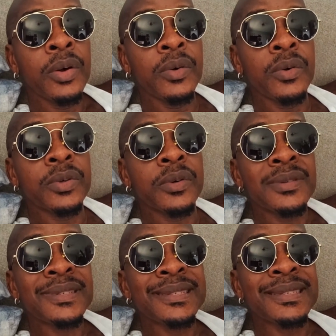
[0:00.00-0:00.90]
Uno
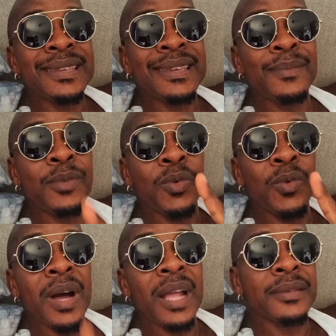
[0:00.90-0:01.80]
see him
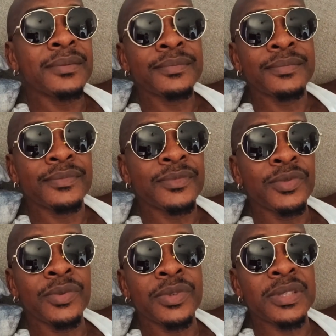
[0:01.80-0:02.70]
one.
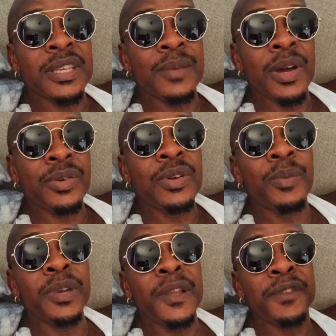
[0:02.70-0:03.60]
Uno see him one. Uno
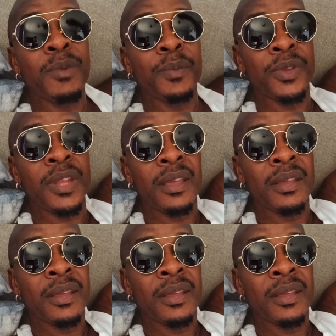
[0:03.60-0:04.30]
lift them up today.